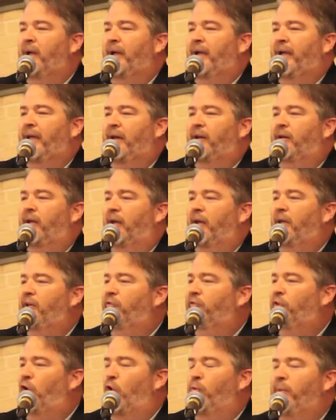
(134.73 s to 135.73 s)
And
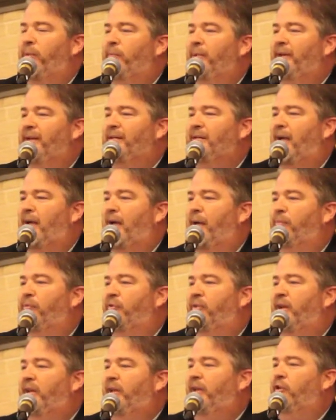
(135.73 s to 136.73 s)
he's told me many
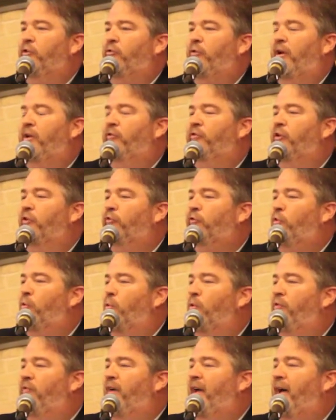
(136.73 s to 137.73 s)
times that he can trace those
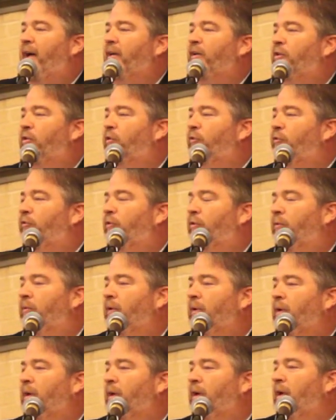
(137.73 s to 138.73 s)
core values
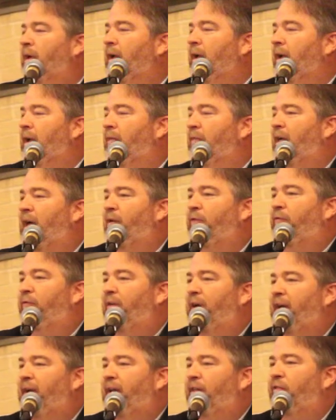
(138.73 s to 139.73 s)
and that
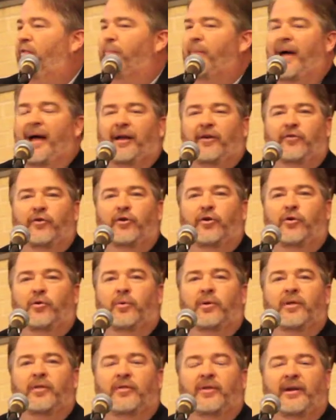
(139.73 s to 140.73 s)
faith back
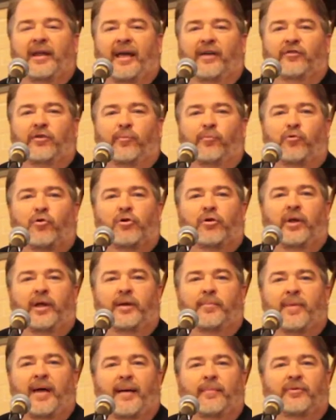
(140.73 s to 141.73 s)
to the days at
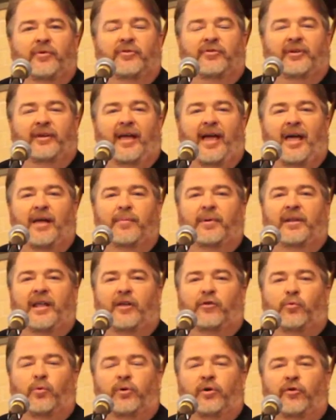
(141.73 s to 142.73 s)
Brooklane Baptist Academy.
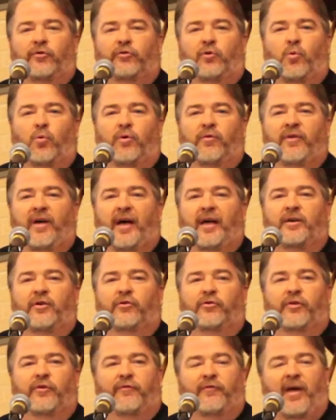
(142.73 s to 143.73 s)
That's where those core
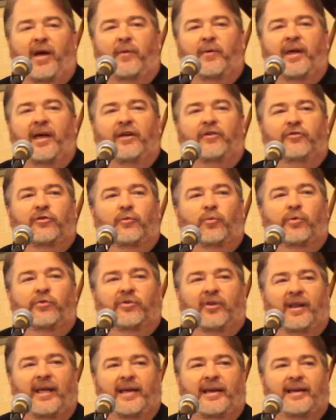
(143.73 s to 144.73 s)
values, the foundation
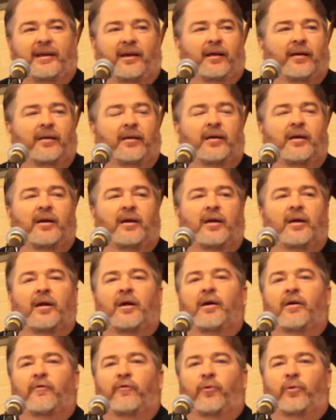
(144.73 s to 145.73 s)
was laid
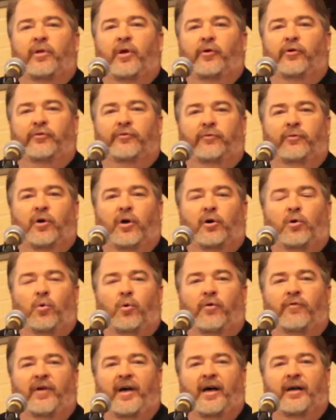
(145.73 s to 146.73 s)
for those
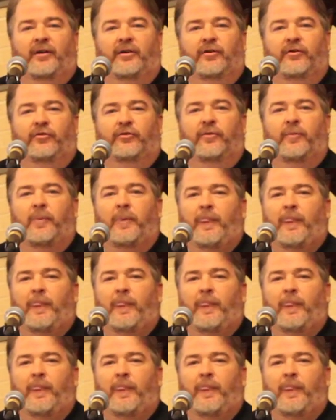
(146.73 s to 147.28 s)
core values.